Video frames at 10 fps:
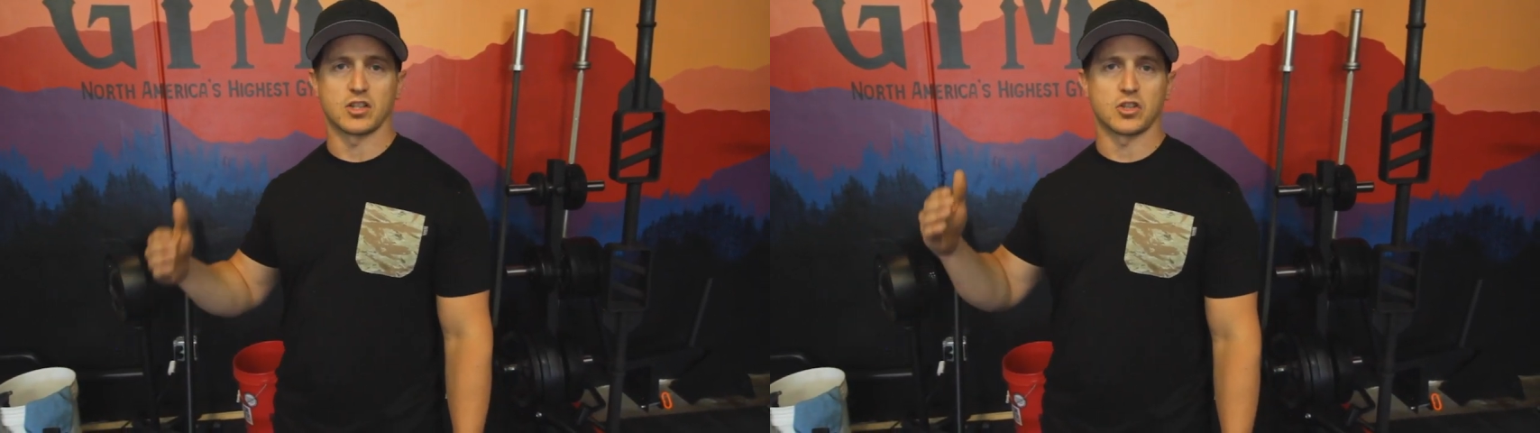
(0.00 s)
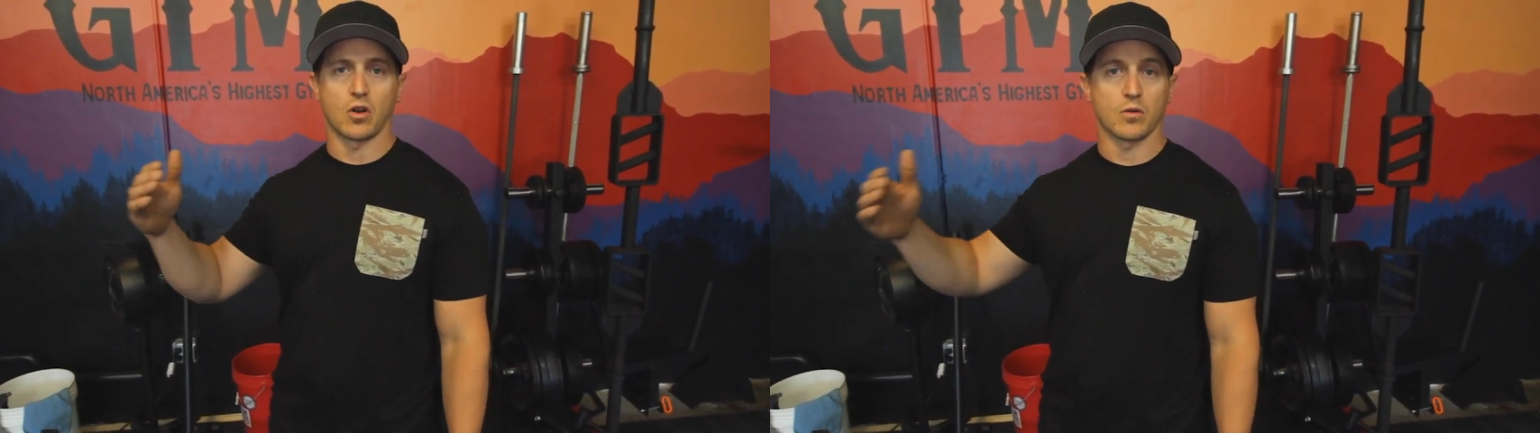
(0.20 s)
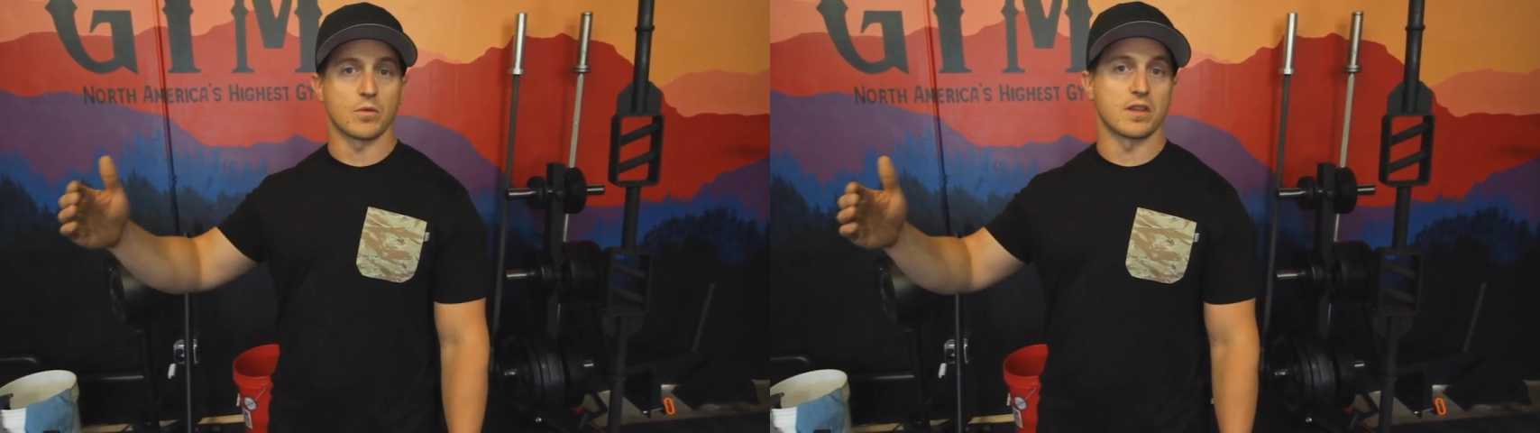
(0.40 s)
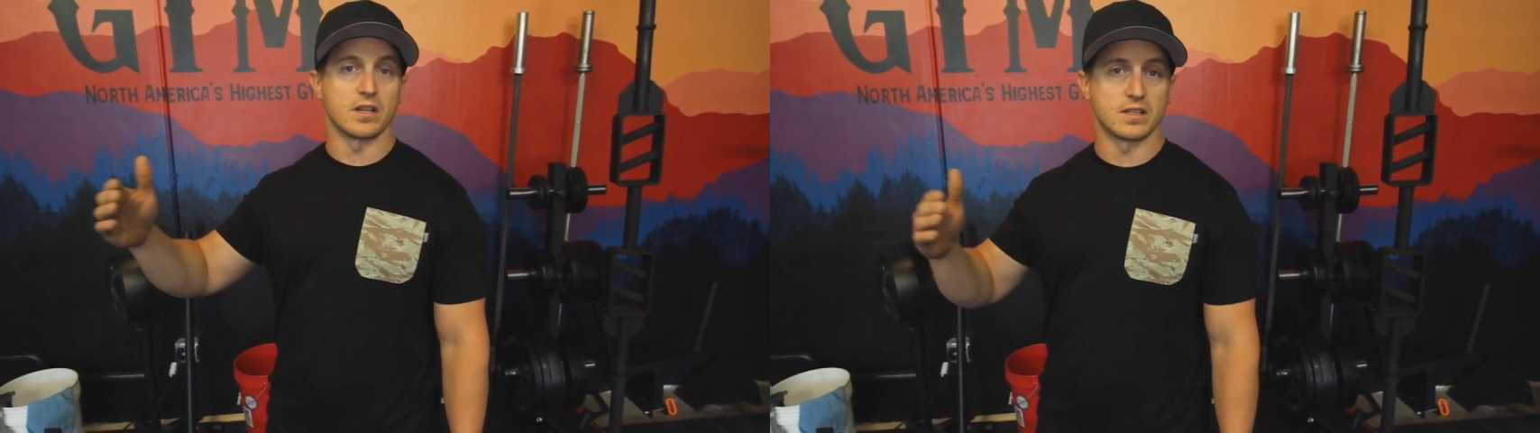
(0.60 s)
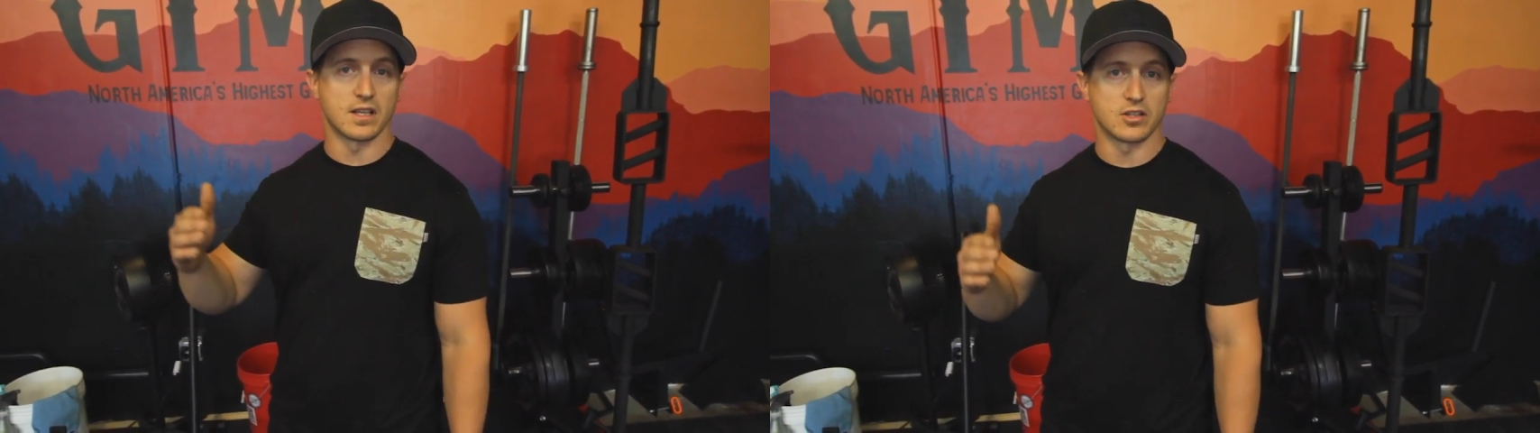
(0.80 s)
start with an
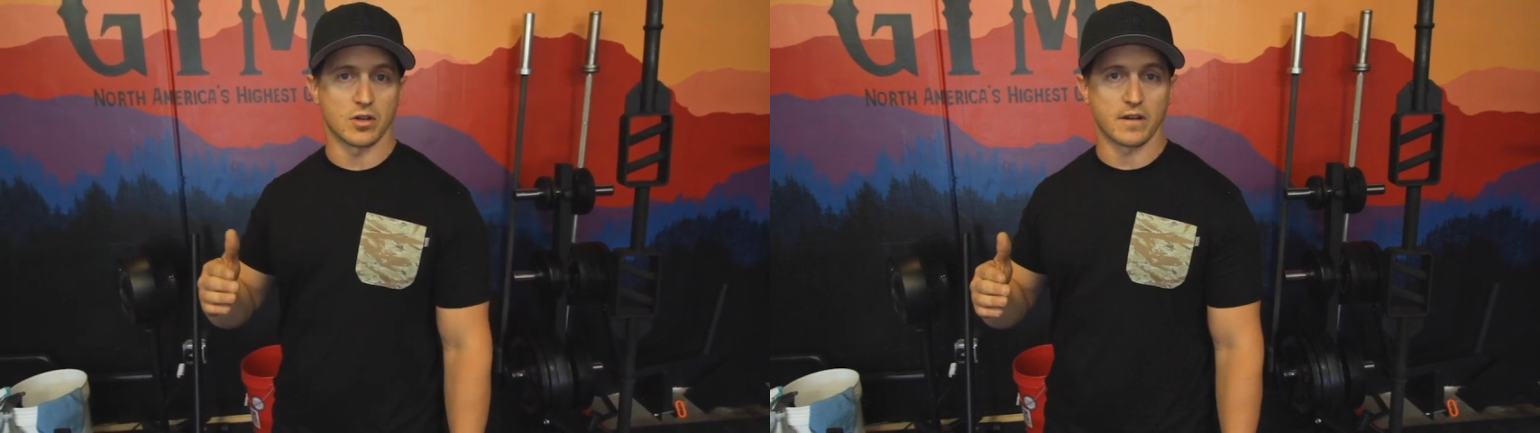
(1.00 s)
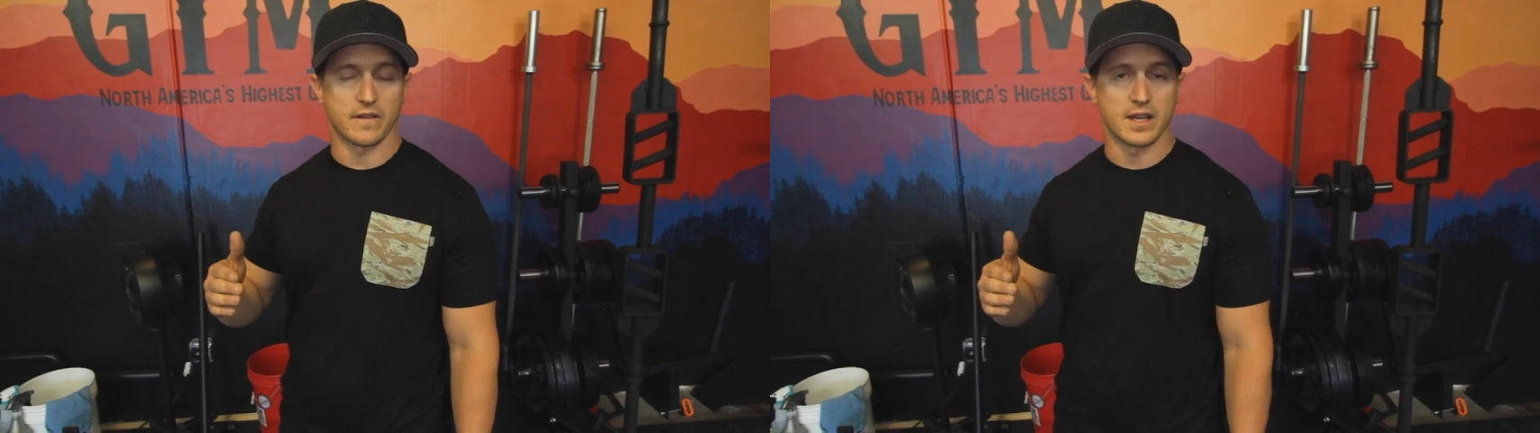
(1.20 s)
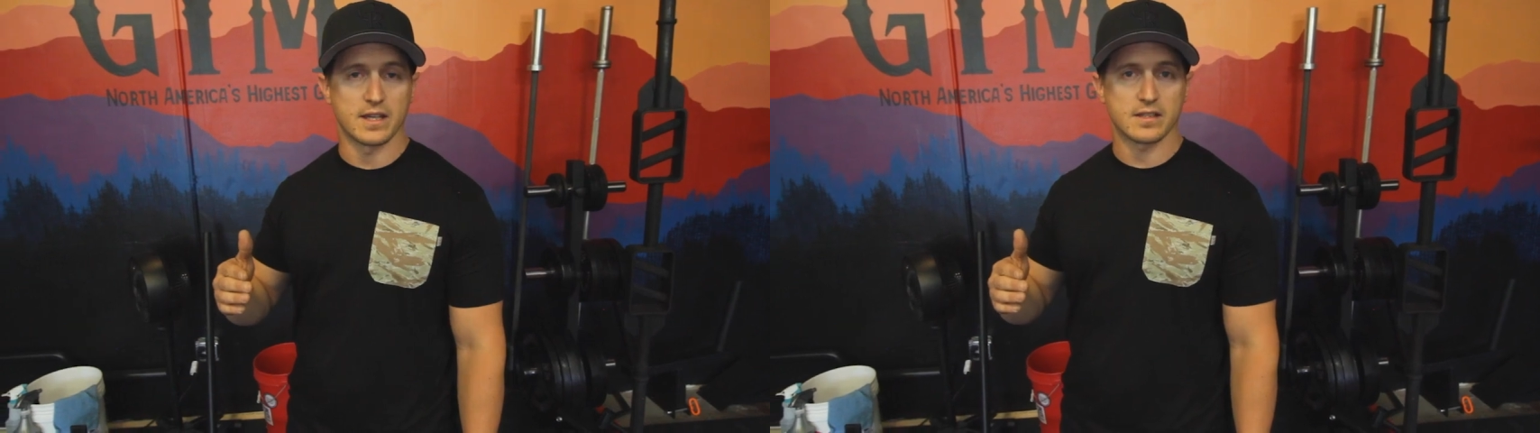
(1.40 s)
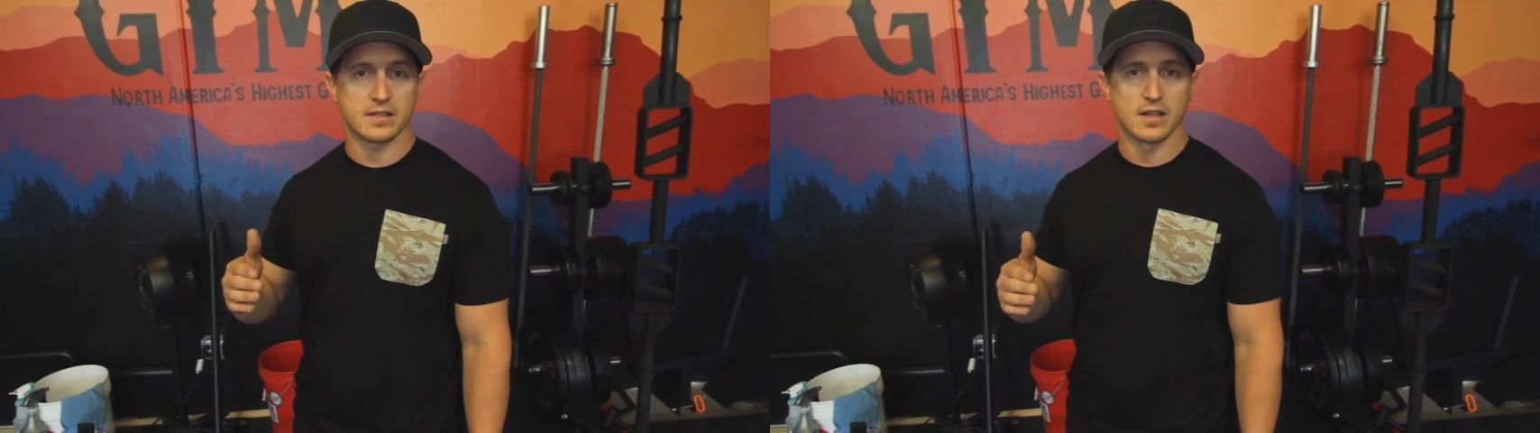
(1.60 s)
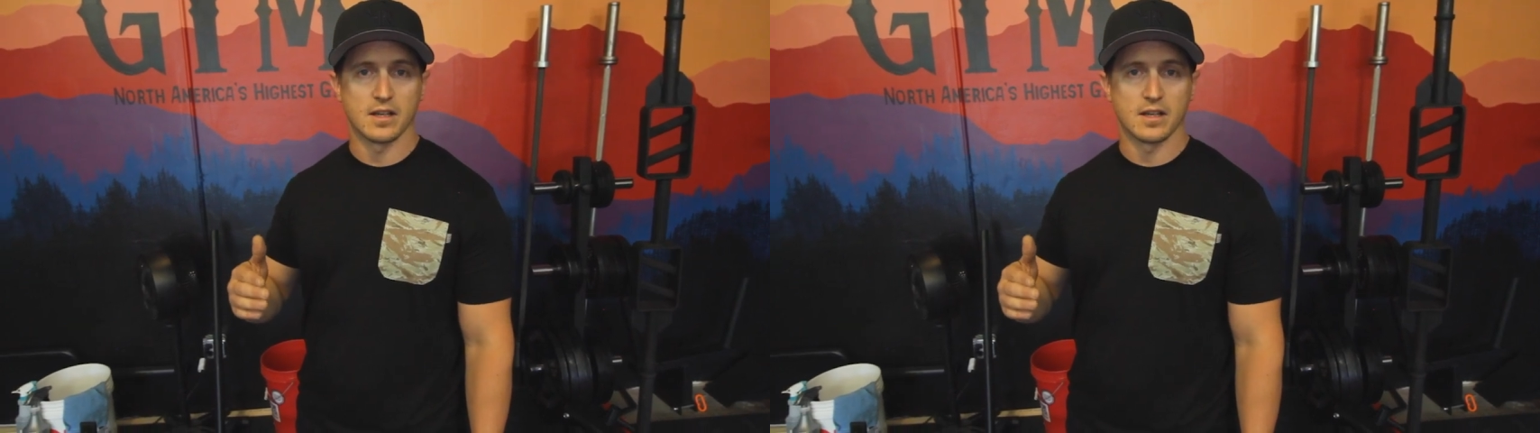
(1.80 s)
eccentric phase.